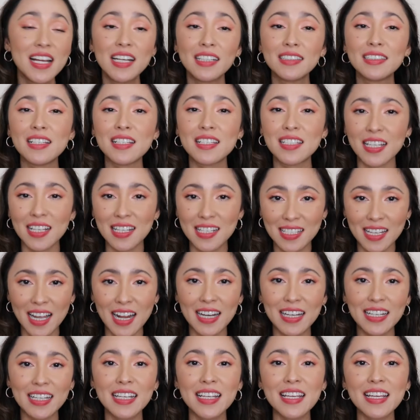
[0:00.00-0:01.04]
This is
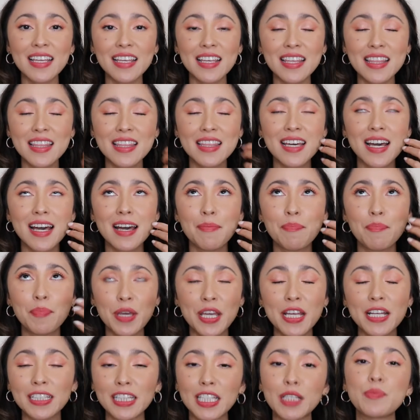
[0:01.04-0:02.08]
exactly the
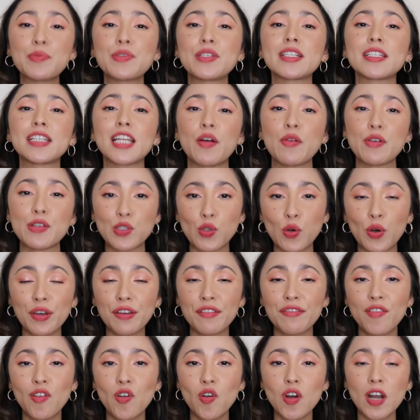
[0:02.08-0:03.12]
pink lipstick that I was going
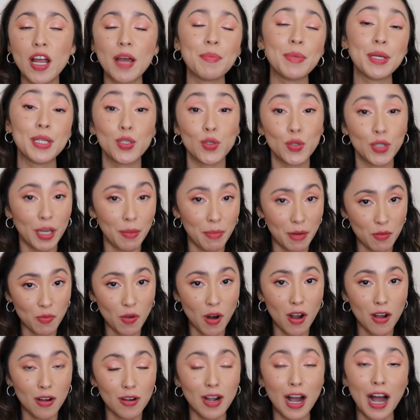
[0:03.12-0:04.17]
for. I mean, don't get me
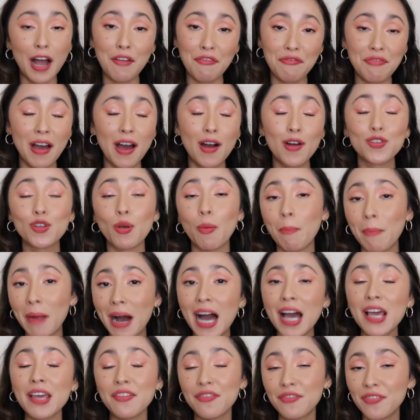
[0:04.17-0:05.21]
wrong, I found
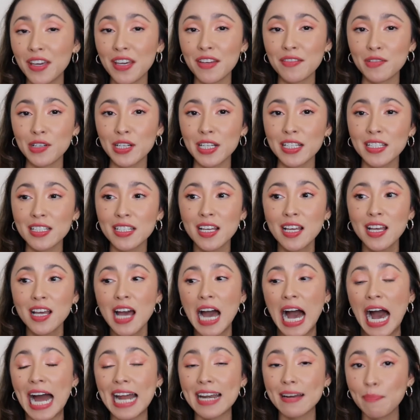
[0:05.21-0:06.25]
my favorite
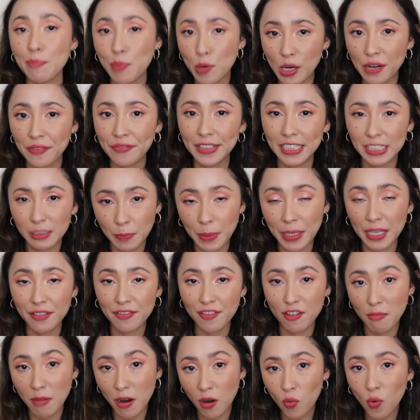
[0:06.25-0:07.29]
and perfect pink
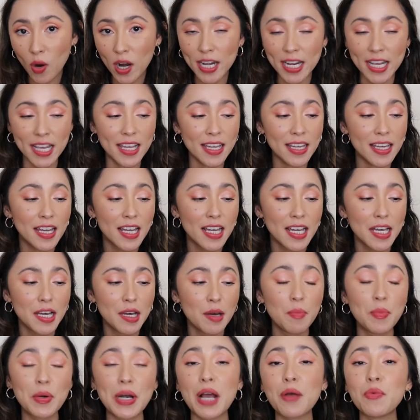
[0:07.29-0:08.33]
for my wedding,
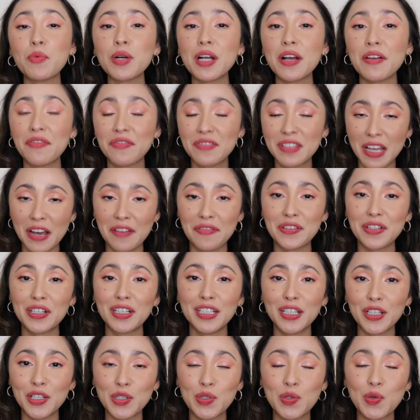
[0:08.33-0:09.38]
but I would have
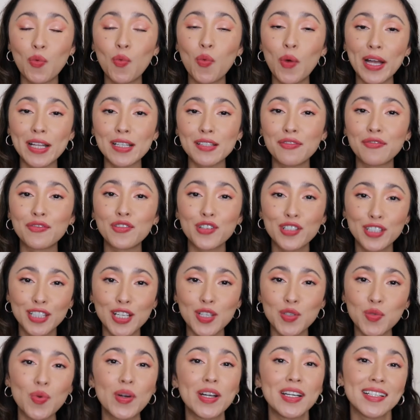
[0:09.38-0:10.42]
definitely went for
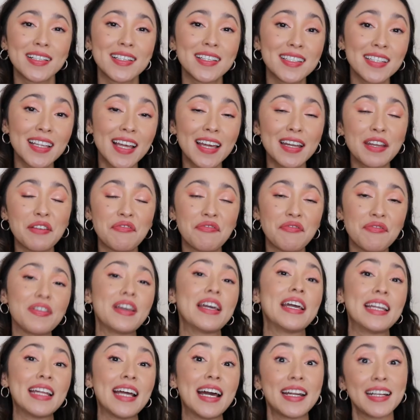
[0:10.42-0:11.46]
this one instead if
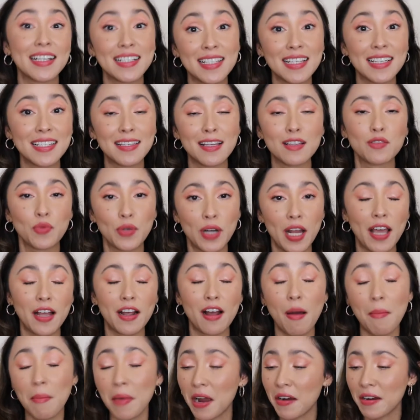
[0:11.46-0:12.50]
it had existed when I
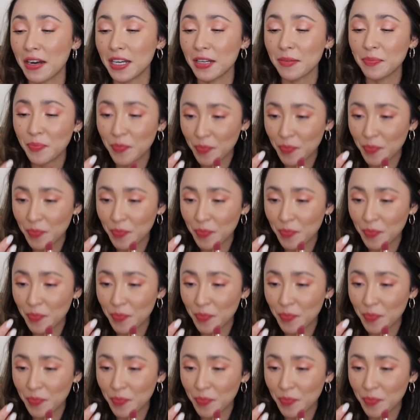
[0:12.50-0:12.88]
got married.